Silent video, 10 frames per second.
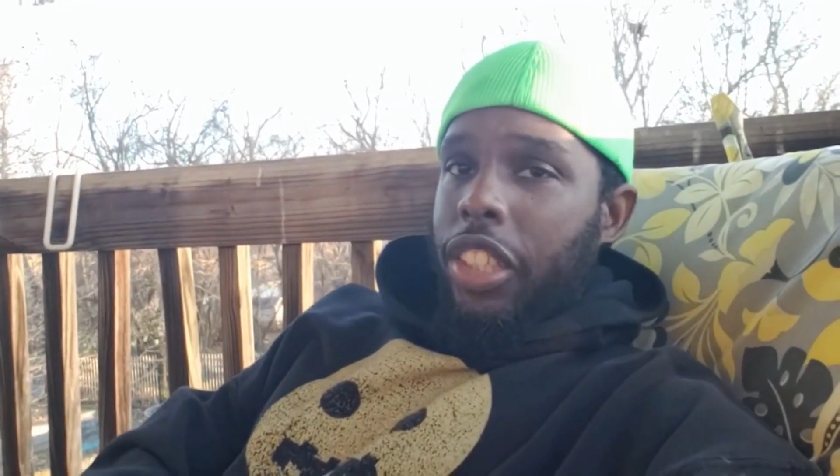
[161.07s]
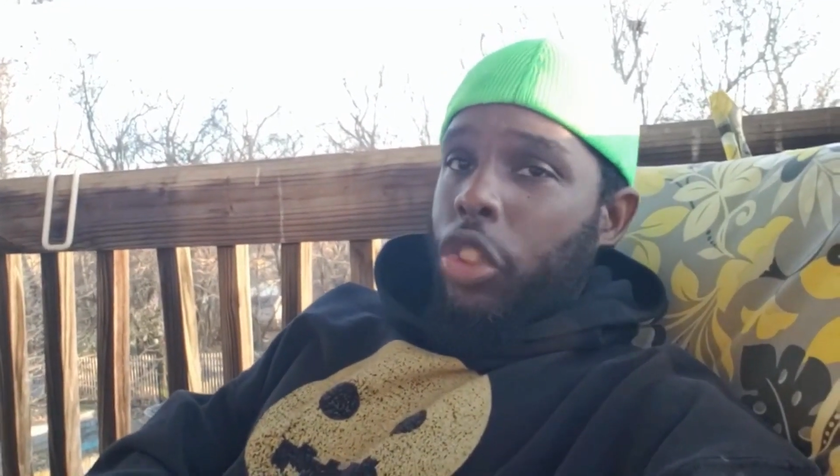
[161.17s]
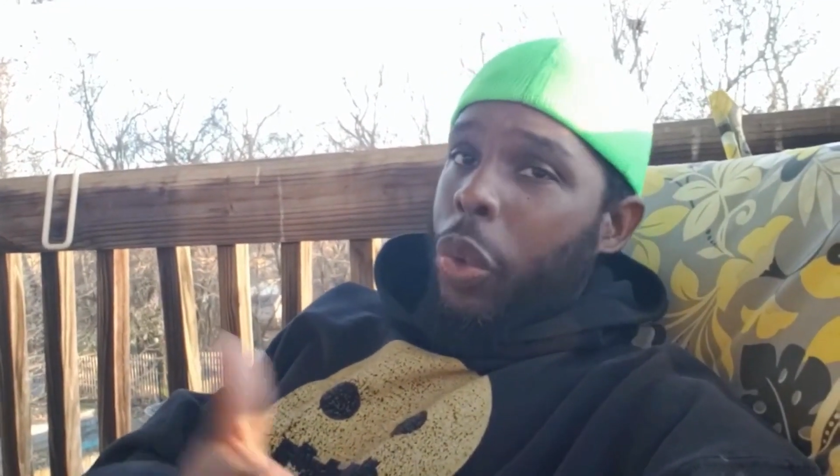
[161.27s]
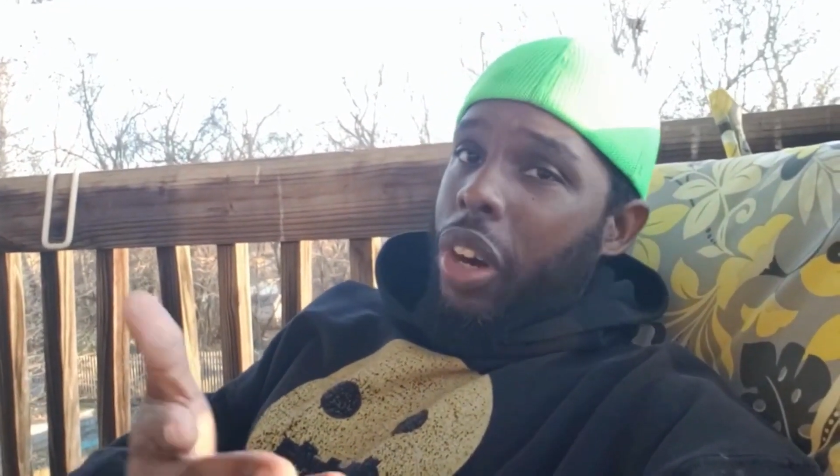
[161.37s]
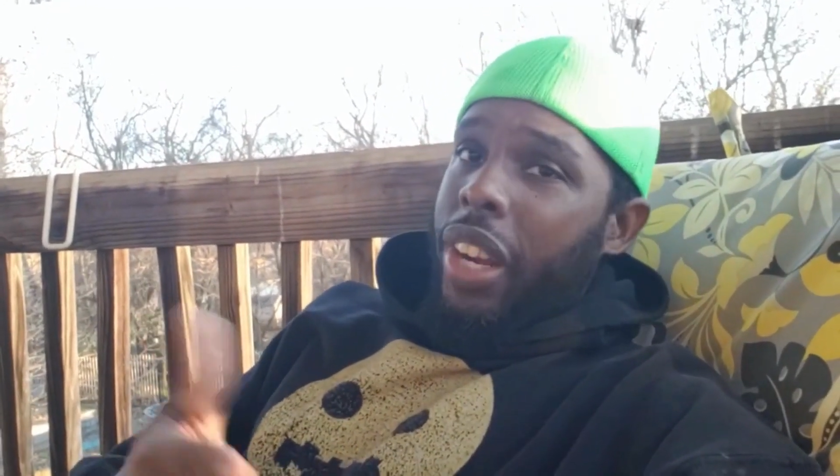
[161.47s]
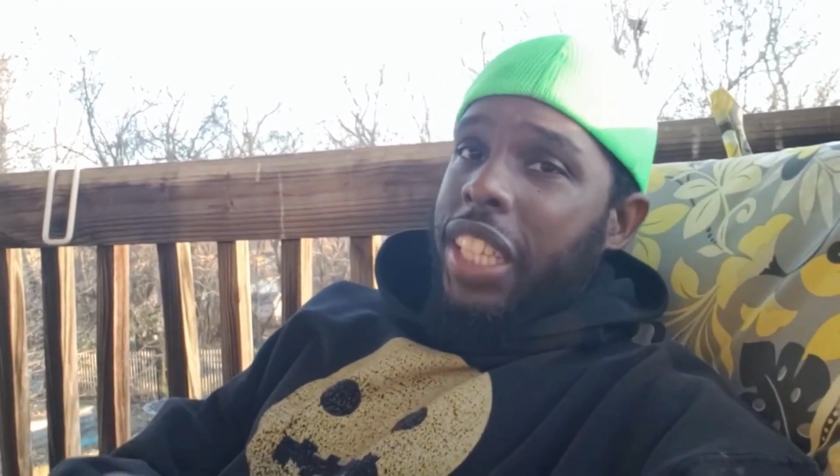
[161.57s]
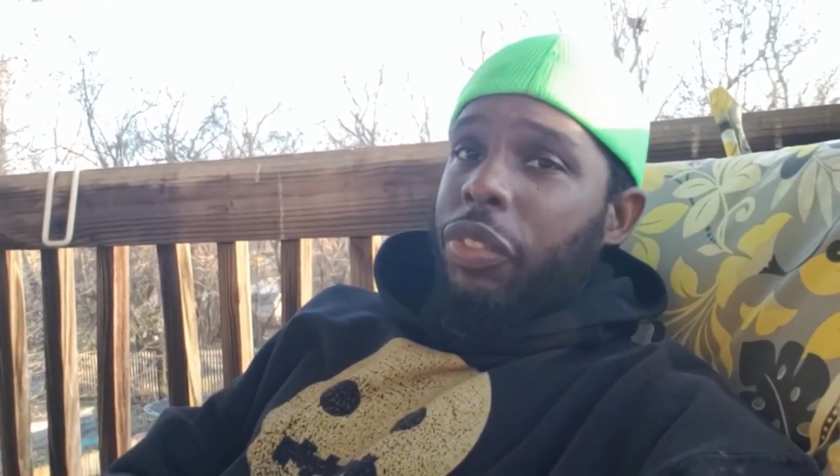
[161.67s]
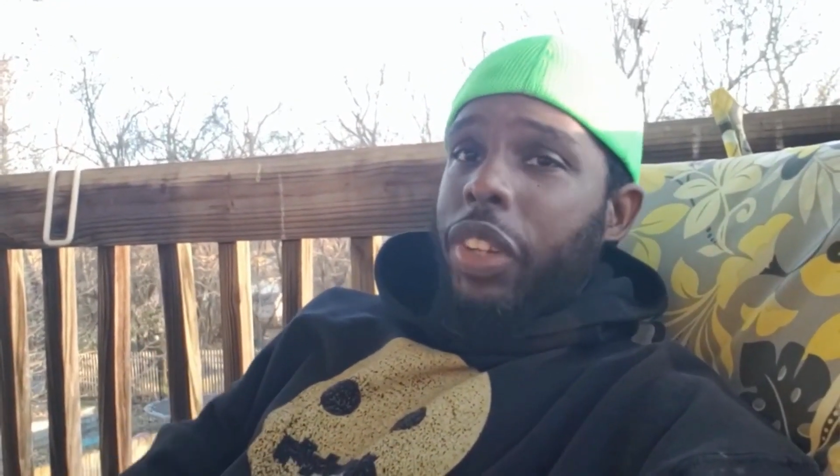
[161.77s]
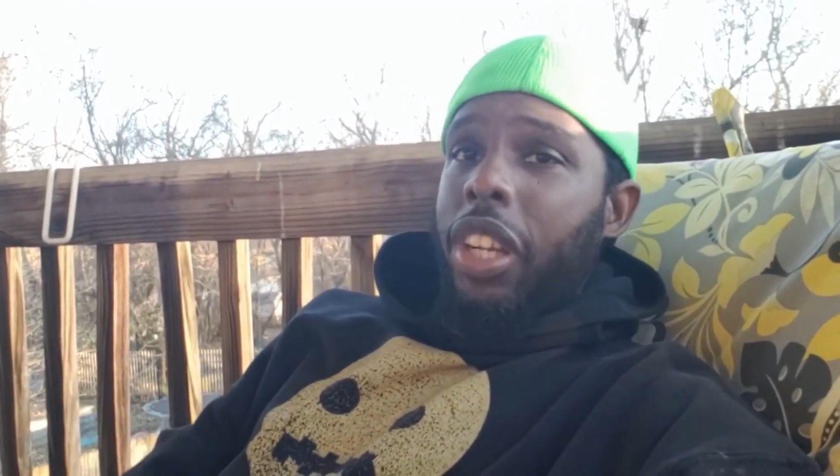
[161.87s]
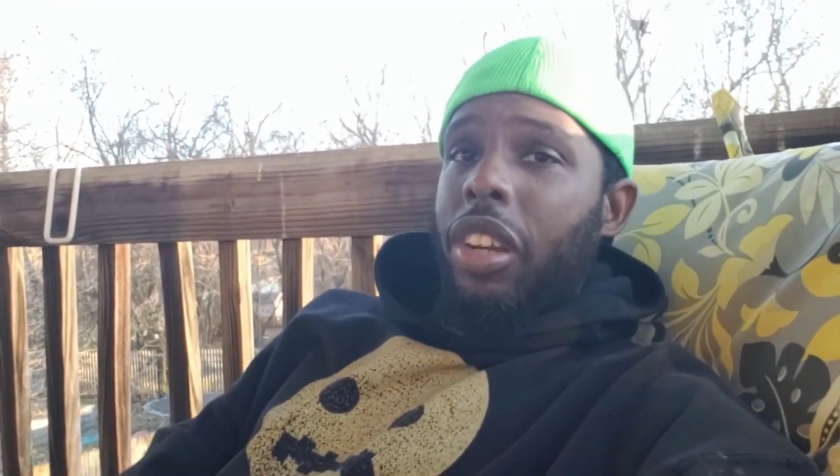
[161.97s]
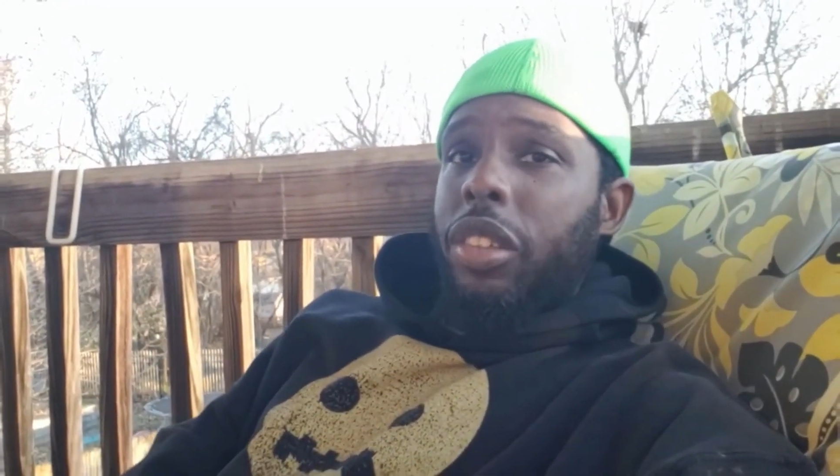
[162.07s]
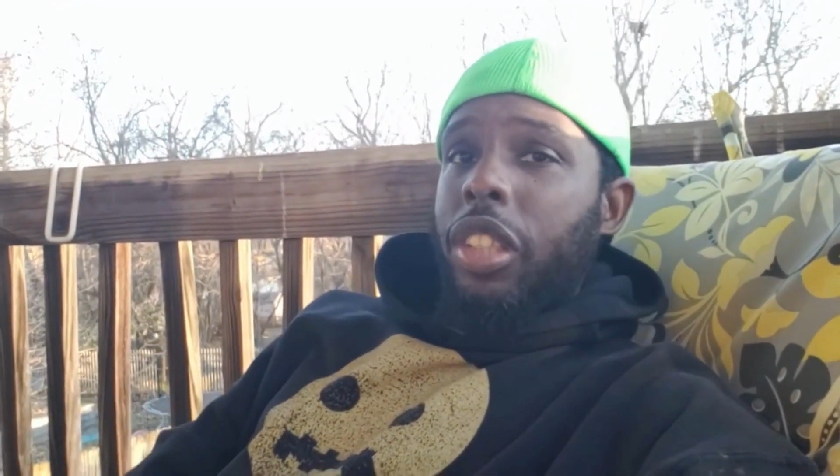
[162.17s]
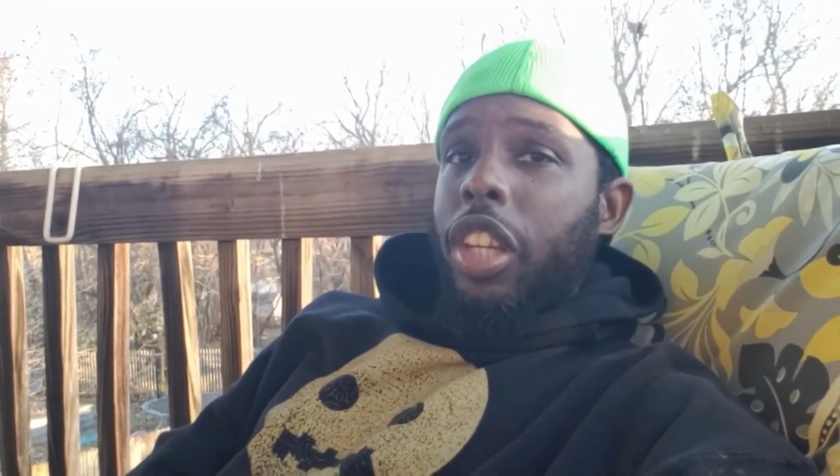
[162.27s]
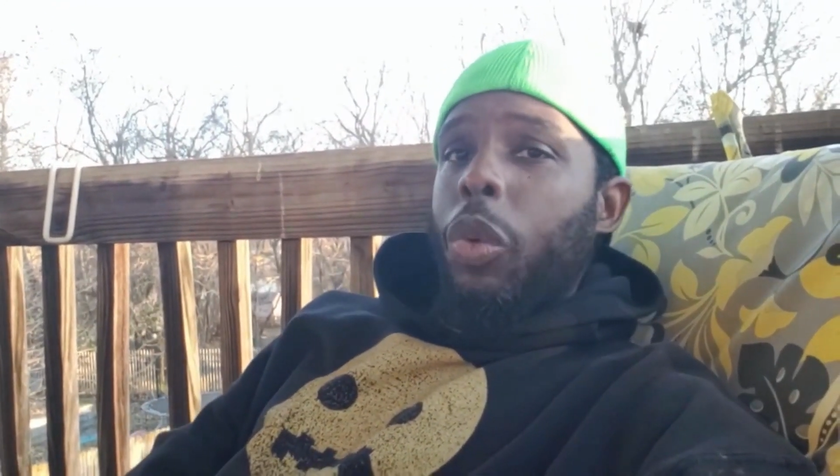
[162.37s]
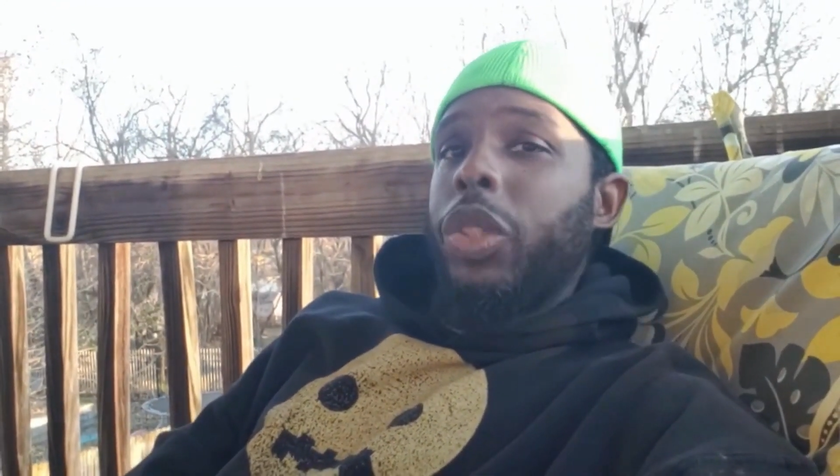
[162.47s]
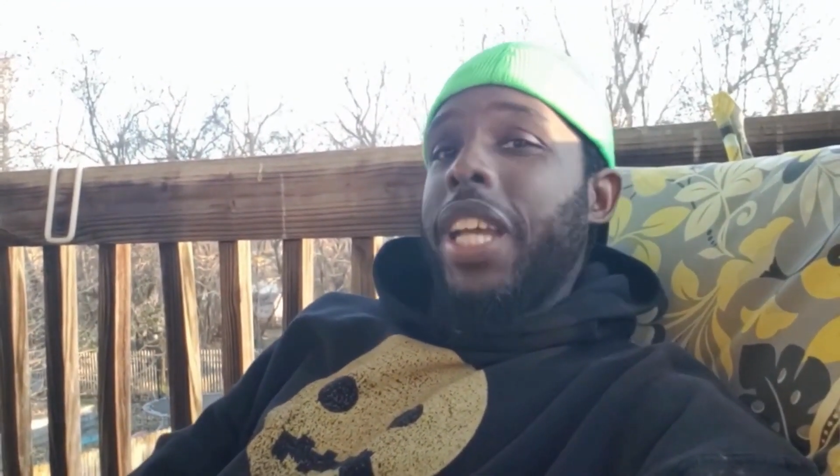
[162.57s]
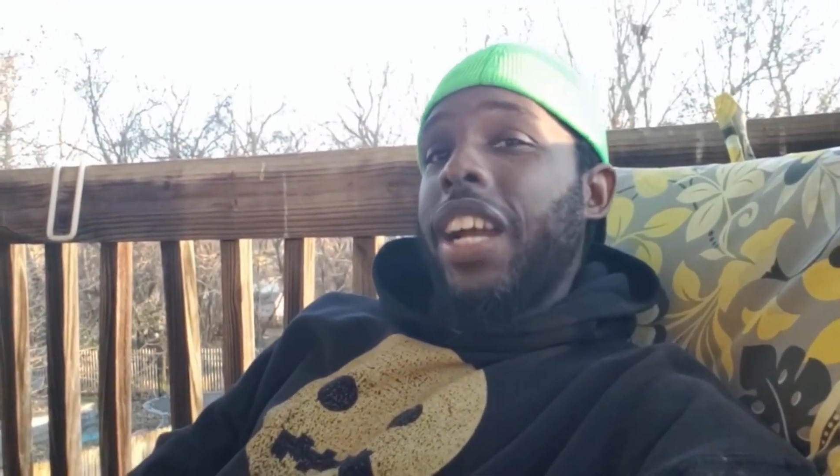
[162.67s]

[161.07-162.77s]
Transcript: So in our next video, we'll